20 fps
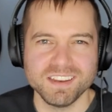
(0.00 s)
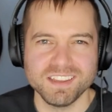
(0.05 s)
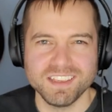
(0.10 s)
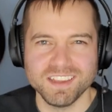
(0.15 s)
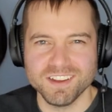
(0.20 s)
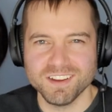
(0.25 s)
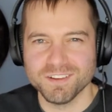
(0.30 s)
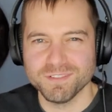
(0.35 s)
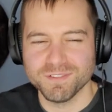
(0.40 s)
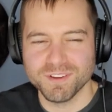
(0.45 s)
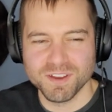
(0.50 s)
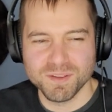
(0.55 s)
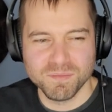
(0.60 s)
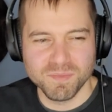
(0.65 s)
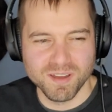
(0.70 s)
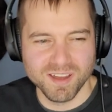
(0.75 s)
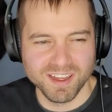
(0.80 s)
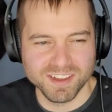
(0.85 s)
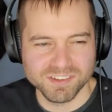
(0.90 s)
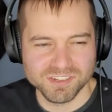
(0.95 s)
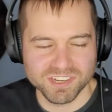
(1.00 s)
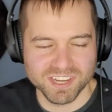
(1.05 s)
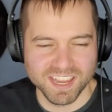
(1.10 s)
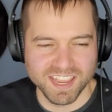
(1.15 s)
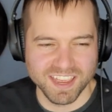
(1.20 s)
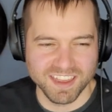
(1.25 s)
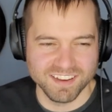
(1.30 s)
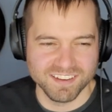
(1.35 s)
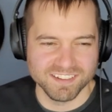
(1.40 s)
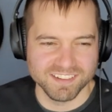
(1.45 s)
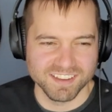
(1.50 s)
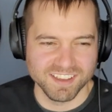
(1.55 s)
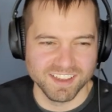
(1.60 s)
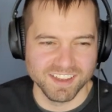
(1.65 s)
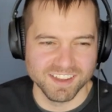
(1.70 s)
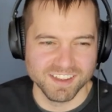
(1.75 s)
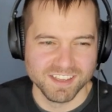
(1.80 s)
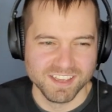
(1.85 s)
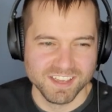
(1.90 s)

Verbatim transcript: here very much, and uh,